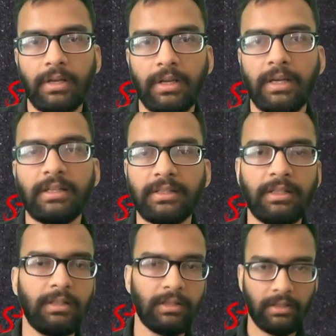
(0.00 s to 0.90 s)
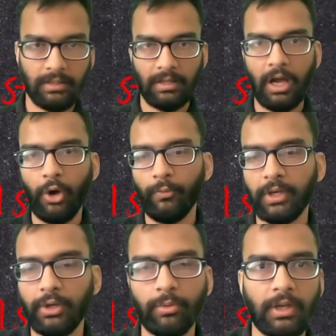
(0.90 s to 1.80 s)
Let's see how we
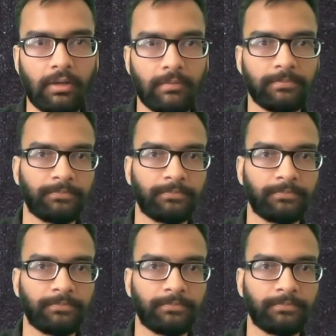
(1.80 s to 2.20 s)
can do that.